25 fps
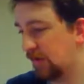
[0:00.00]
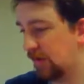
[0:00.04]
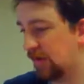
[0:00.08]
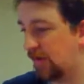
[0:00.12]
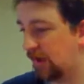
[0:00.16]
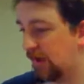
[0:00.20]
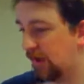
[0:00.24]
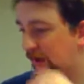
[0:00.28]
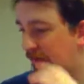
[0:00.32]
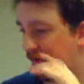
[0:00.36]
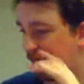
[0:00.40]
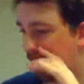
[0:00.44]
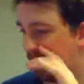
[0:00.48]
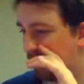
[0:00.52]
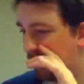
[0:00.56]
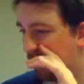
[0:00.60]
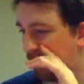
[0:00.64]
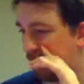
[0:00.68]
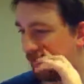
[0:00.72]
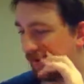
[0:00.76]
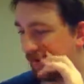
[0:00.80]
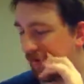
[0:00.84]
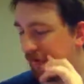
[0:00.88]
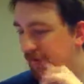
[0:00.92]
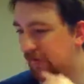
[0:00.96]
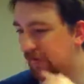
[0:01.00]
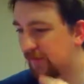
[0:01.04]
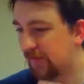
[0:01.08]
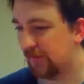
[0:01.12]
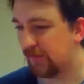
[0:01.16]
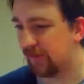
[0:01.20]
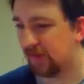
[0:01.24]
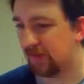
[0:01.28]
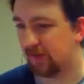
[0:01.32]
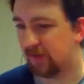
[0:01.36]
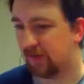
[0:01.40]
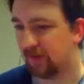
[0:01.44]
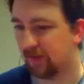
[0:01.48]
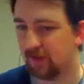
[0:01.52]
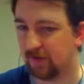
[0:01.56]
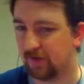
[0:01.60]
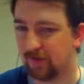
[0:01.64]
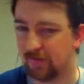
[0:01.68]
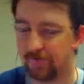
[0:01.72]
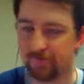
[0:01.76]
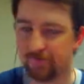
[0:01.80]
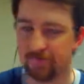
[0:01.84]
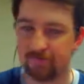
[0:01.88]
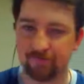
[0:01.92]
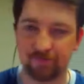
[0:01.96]
Let's see here.
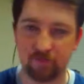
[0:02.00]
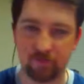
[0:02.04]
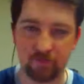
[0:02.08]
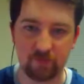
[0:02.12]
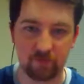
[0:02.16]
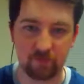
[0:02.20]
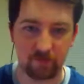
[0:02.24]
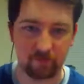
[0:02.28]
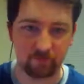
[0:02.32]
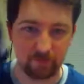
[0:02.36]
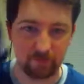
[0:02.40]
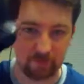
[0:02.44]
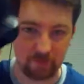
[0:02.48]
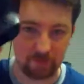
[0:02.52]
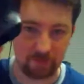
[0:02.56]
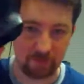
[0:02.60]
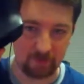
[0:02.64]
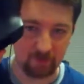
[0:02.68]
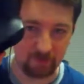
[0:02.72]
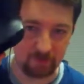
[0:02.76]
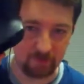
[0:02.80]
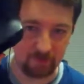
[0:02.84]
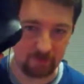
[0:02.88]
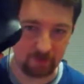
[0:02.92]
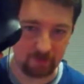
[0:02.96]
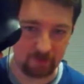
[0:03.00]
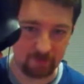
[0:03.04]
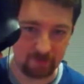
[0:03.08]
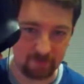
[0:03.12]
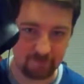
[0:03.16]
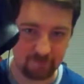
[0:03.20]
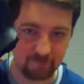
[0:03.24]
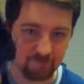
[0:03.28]
So I've been playing the Ouya.